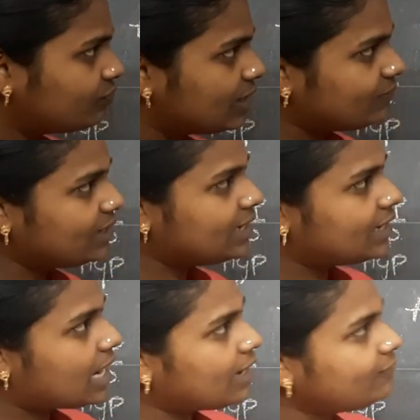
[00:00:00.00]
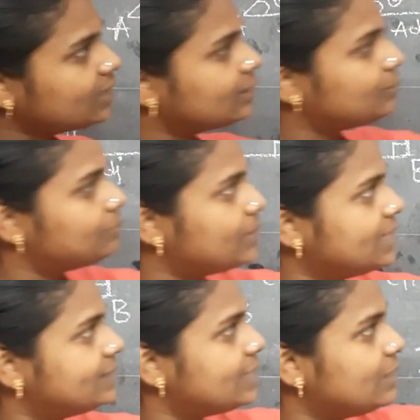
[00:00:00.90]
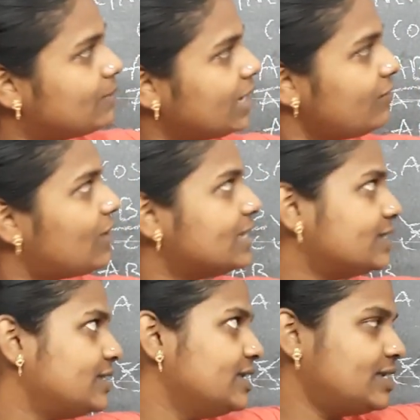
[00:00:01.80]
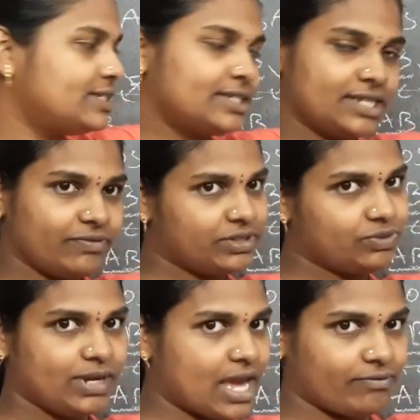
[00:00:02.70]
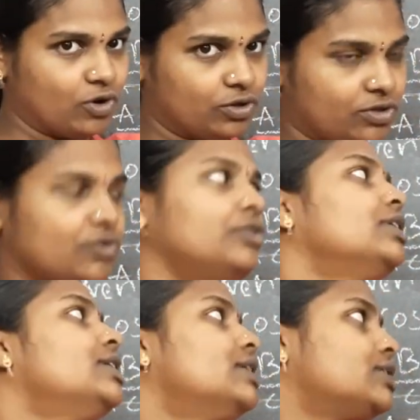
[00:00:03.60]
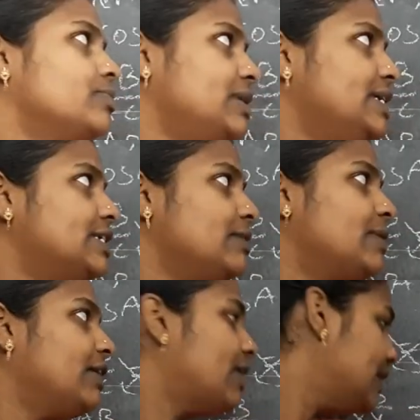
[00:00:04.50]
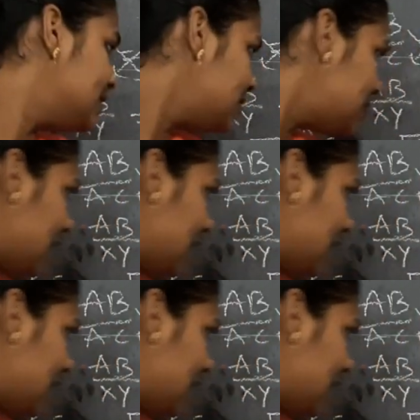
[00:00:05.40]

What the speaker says: when we derived BC by YZ, this is the thing which we have not known. So BC by YZ,